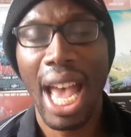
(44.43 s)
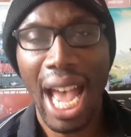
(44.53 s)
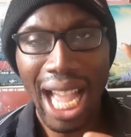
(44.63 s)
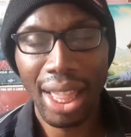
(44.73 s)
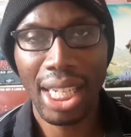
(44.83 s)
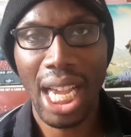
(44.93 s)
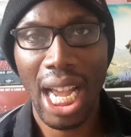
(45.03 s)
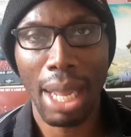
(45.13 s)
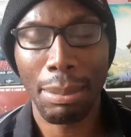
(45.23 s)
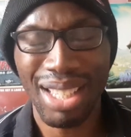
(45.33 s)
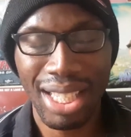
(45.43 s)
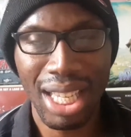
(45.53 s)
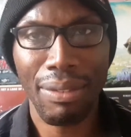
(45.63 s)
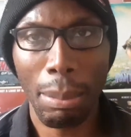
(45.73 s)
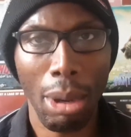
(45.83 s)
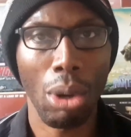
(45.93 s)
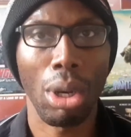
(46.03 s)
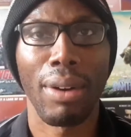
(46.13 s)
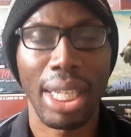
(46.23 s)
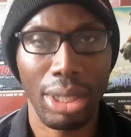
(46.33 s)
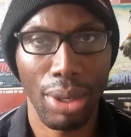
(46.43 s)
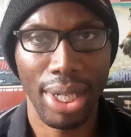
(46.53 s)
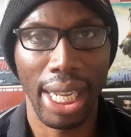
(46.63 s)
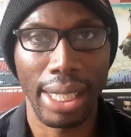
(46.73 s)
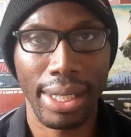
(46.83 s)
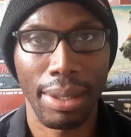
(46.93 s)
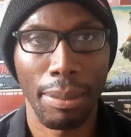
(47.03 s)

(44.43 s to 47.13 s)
At the time, Se7en polarized critics.